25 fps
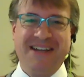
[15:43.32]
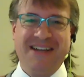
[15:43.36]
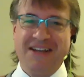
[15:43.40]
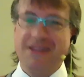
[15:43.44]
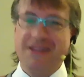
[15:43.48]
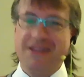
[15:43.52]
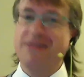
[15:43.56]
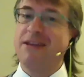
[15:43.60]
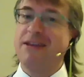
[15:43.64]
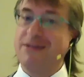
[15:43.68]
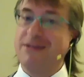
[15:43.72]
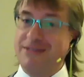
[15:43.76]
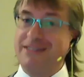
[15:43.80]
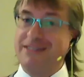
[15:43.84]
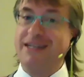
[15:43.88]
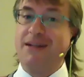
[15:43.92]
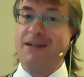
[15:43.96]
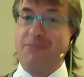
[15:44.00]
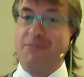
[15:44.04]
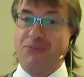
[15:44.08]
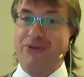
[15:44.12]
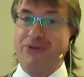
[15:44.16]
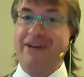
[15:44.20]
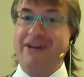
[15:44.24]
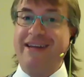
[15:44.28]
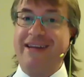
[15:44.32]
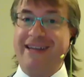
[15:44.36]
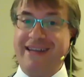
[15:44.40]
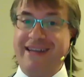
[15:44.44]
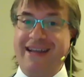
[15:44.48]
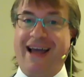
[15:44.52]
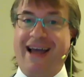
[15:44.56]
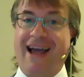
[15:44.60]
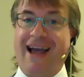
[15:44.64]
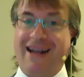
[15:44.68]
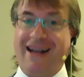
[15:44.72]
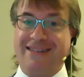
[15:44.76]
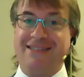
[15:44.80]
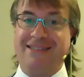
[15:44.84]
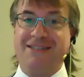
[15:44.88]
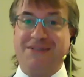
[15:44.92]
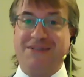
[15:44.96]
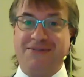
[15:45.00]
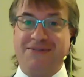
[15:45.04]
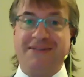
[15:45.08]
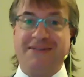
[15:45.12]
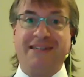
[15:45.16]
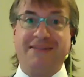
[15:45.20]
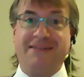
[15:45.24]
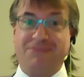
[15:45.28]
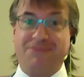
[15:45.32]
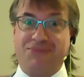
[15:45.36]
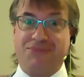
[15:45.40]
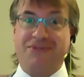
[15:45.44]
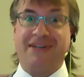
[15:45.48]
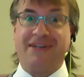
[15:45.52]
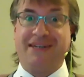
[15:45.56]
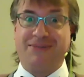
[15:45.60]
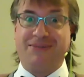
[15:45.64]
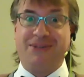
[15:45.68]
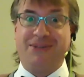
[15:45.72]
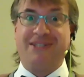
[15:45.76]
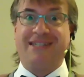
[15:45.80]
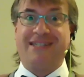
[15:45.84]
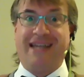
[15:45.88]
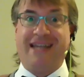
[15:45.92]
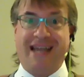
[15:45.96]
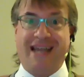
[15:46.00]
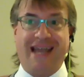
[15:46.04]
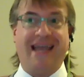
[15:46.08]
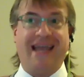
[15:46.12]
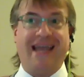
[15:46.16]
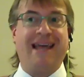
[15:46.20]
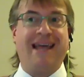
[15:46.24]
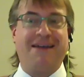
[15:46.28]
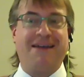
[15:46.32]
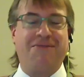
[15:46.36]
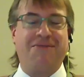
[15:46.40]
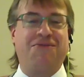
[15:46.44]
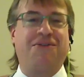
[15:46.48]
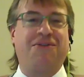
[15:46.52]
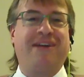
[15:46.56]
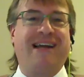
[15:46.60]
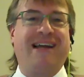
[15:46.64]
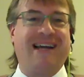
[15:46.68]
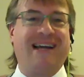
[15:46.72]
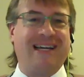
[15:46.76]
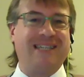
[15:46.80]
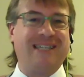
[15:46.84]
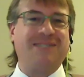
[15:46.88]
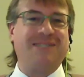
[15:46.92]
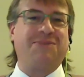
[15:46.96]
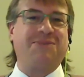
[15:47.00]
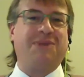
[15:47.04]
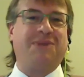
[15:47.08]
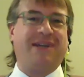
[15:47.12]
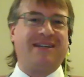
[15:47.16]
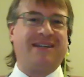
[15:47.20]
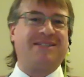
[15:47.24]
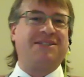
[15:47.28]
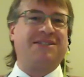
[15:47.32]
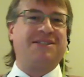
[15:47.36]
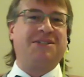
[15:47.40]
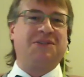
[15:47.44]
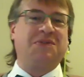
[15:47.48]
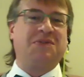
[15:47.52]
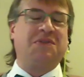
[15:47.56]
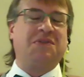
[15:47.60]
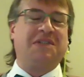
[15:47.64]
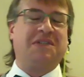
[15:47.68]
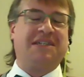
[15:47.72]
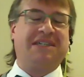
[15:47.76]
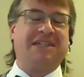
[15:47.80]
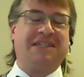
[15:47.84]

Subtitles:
they're still pretty active in pretty much every aspect of